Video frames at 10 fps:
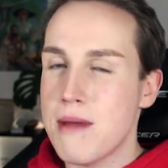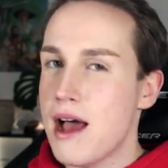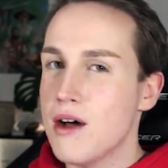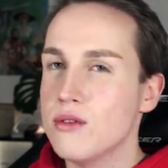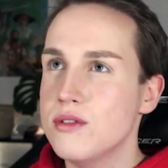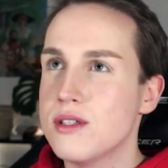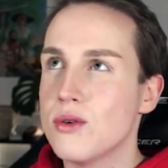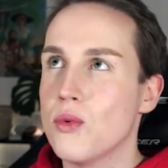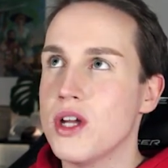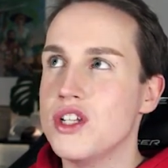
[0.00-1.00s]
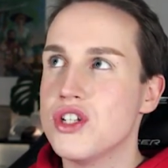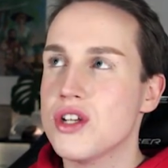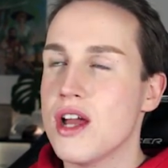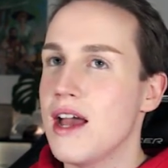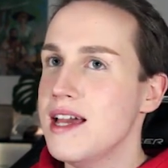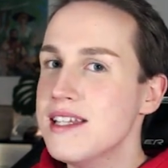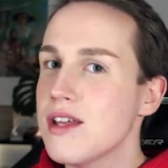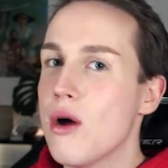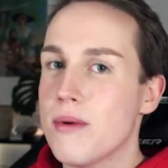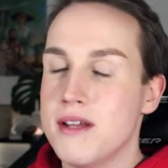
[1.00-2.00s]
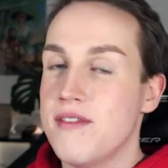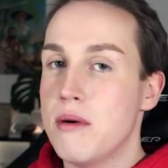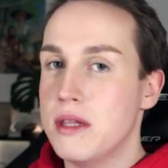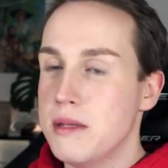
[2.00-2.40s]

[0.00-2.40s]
house, which is already very